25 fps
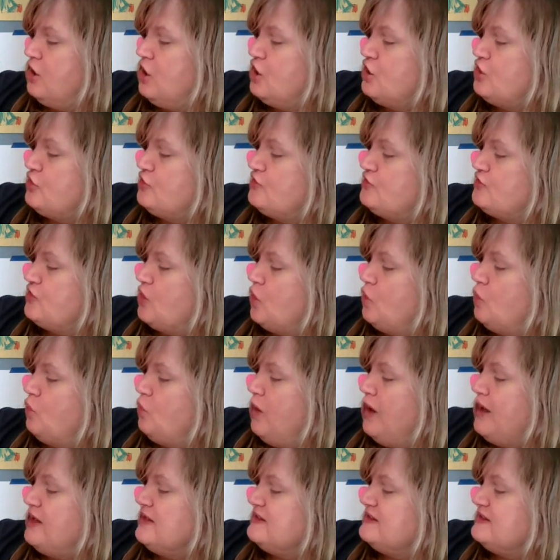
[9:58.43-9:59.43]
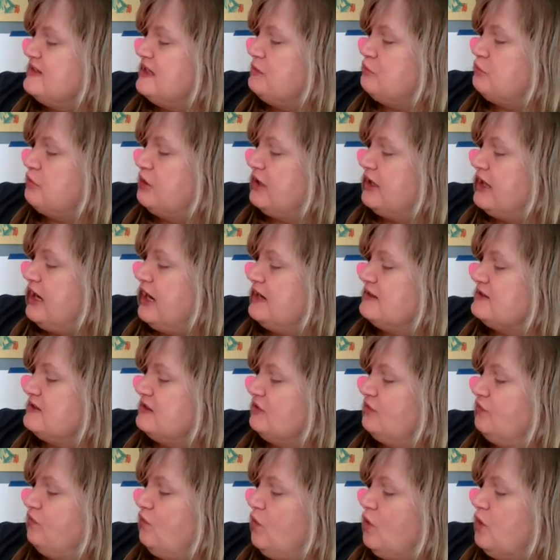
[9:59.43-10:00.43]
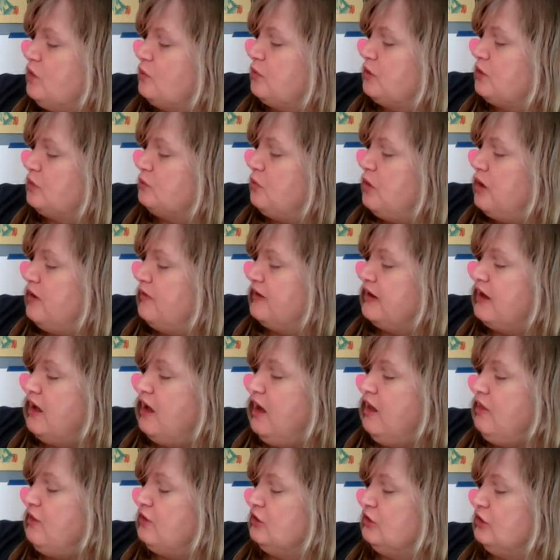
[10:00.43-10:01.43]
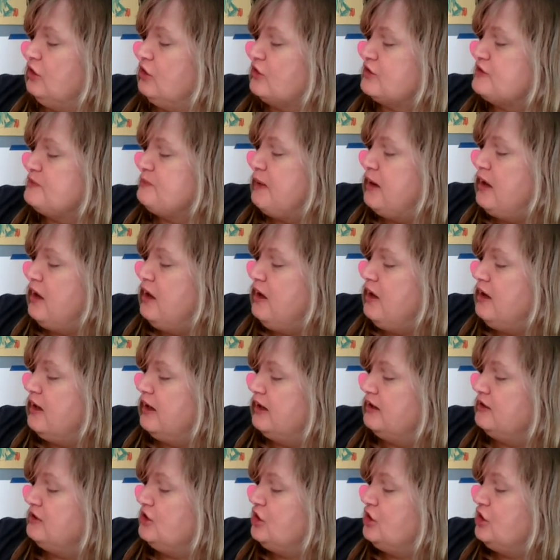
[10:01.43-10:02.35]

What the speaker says: So one zebra gazes forward while the other looks behind.